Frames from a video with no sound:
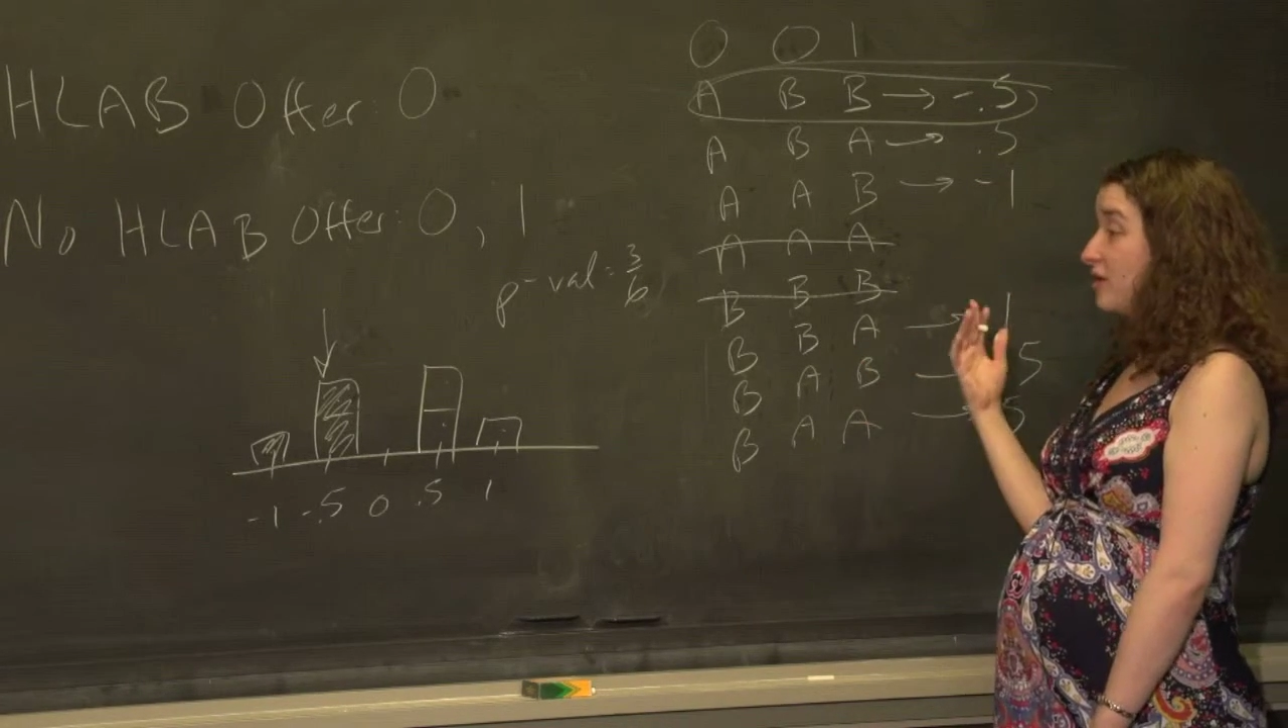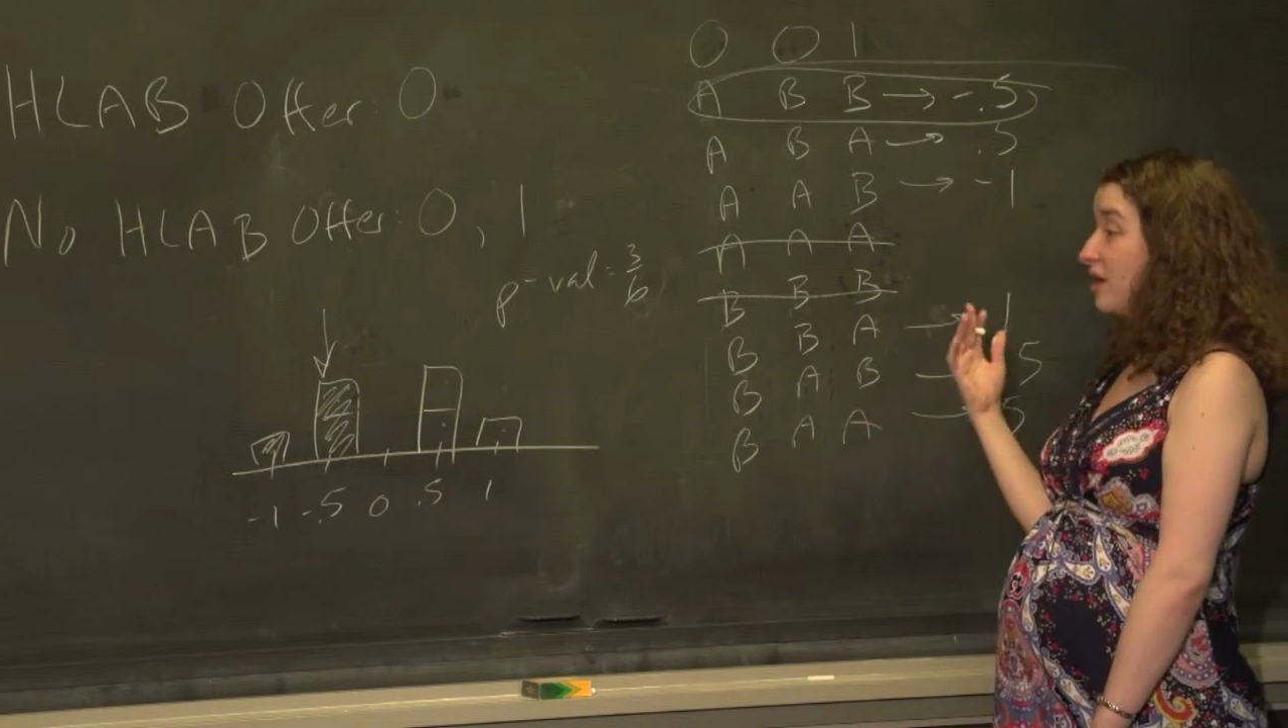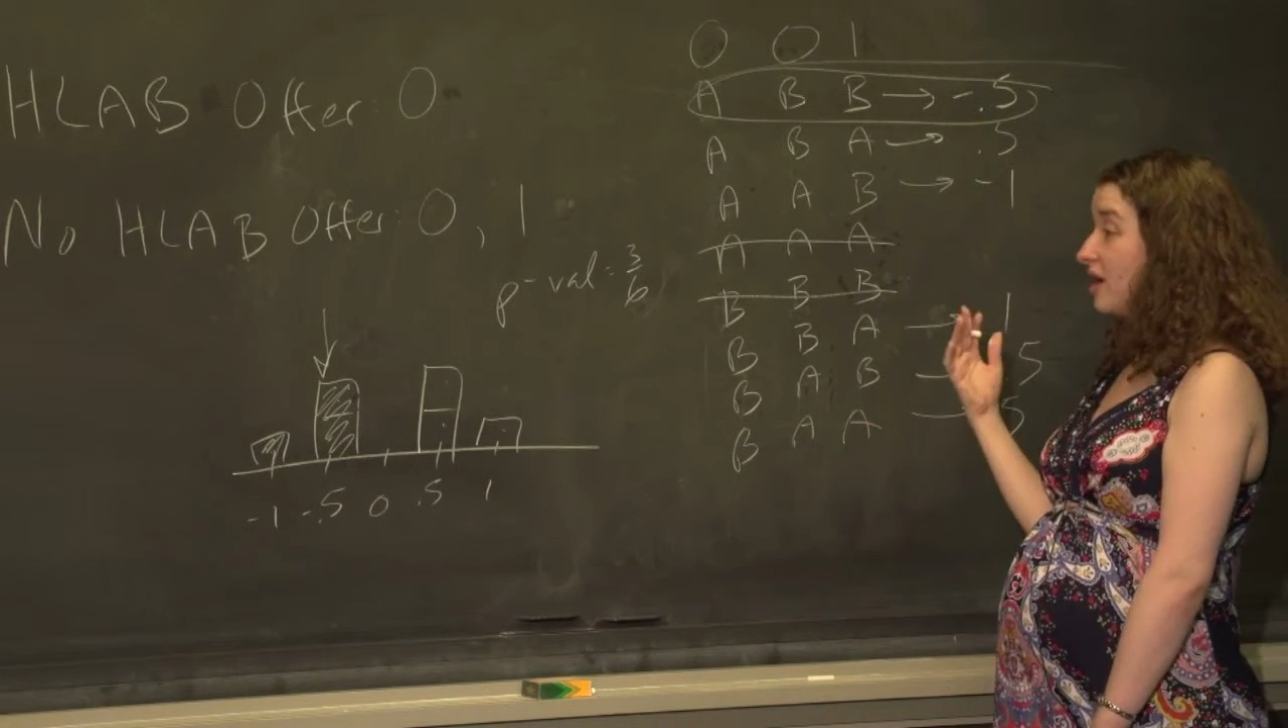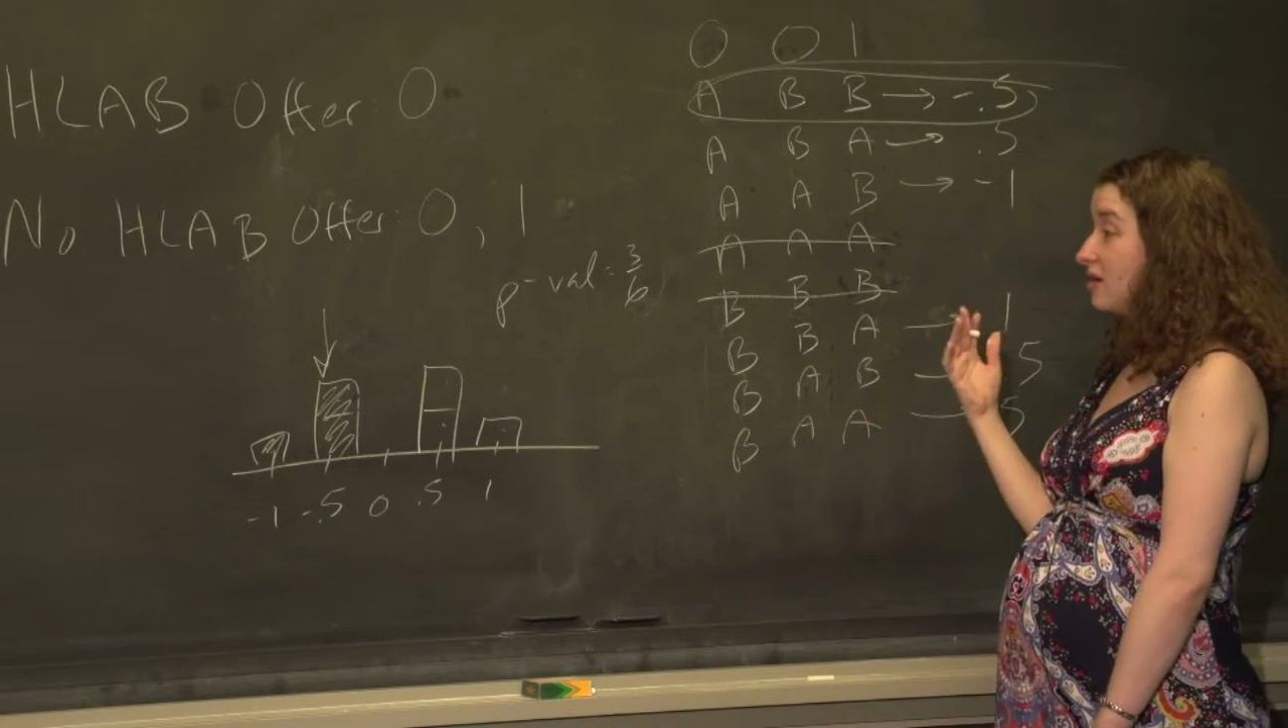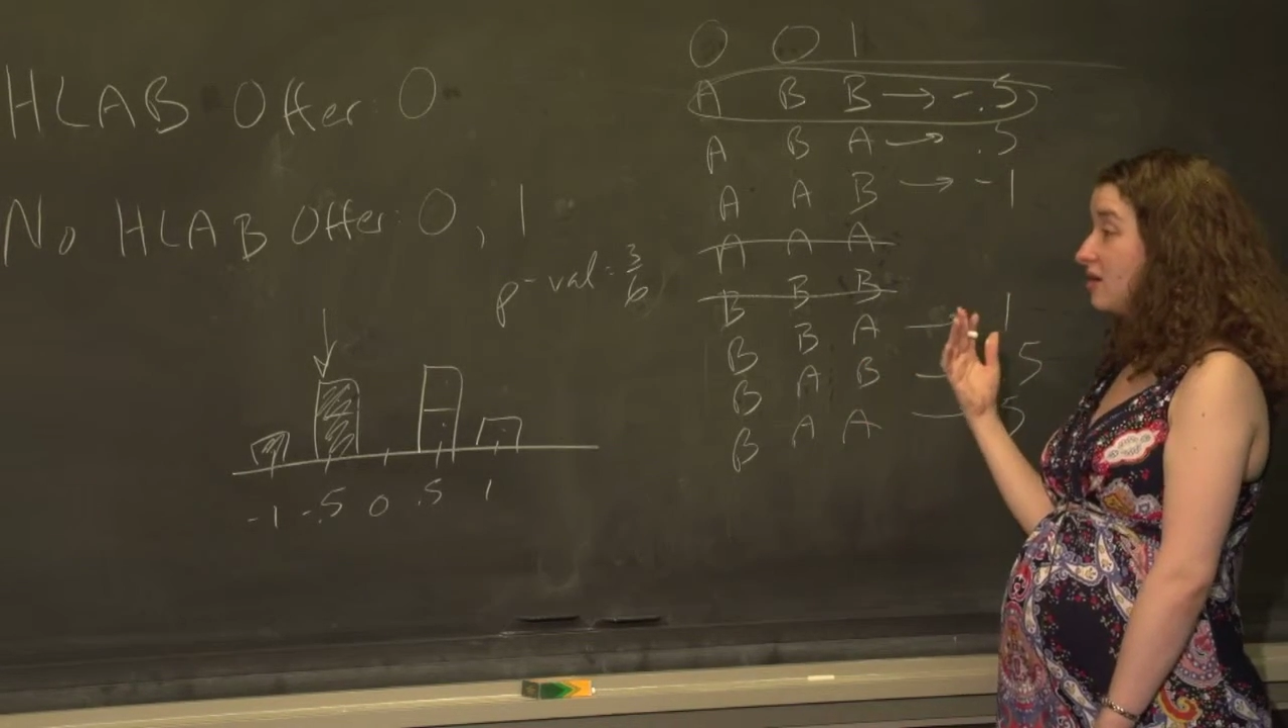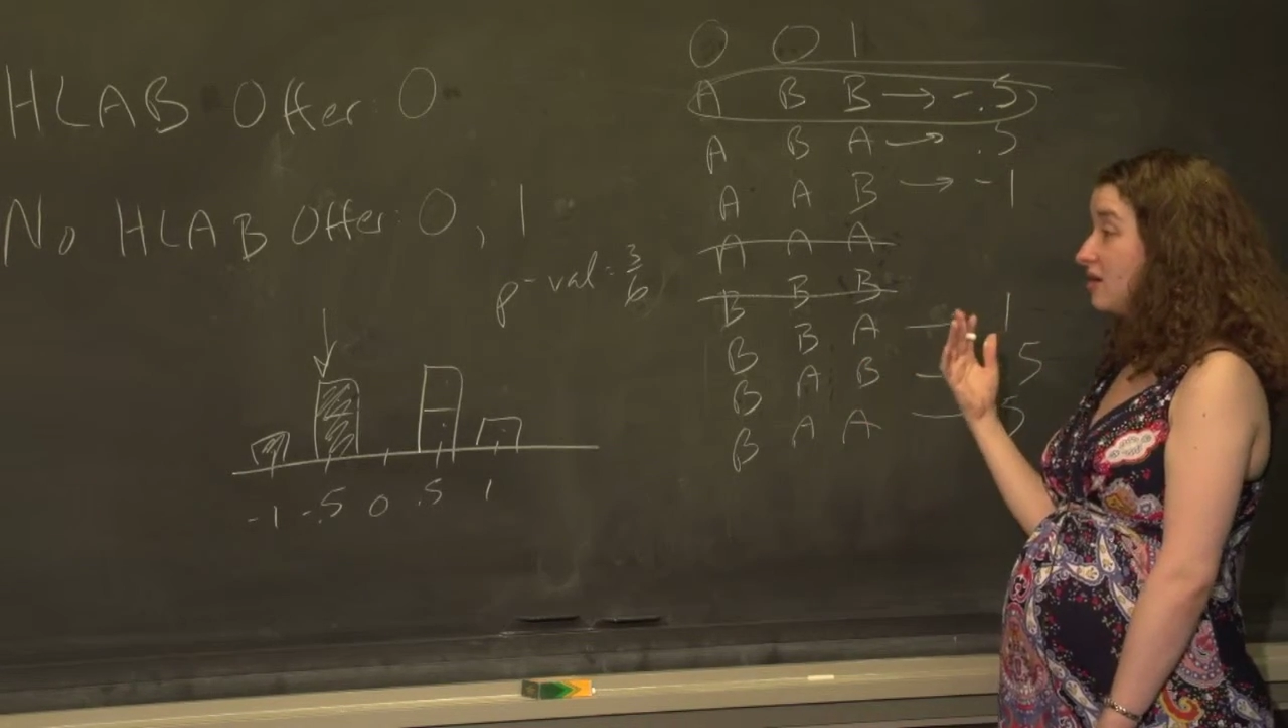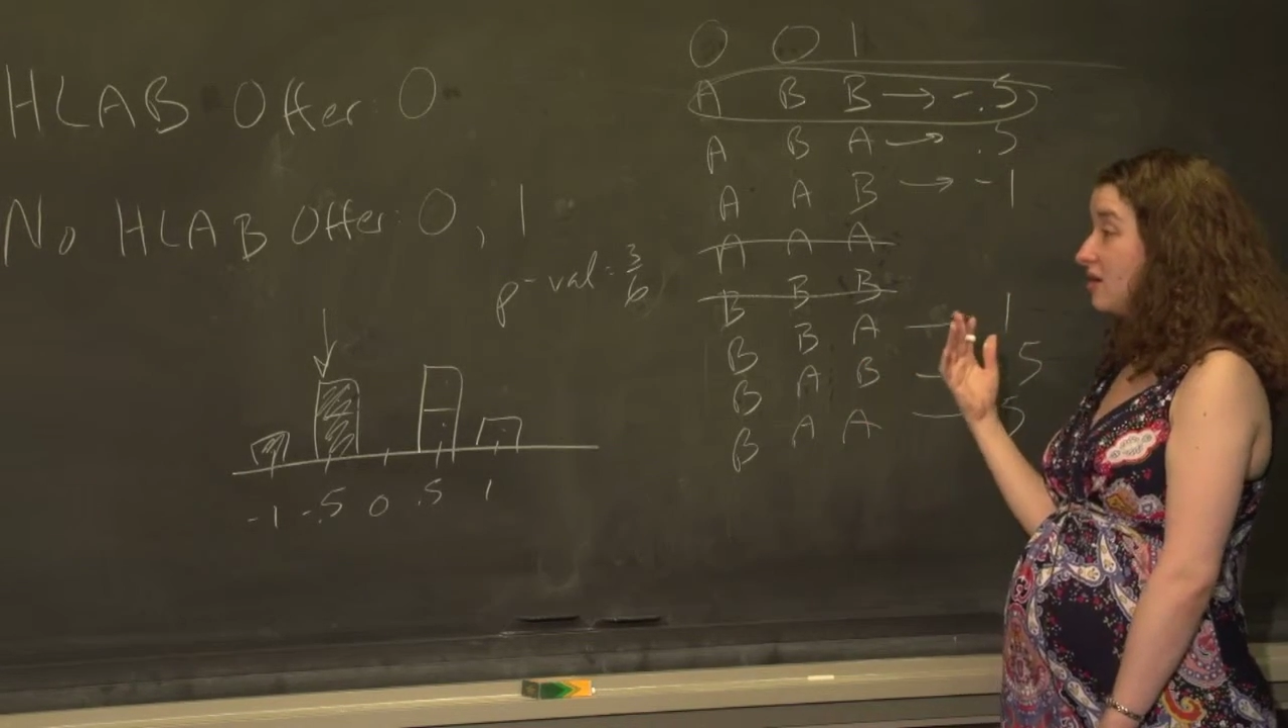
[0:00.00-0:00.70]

or not,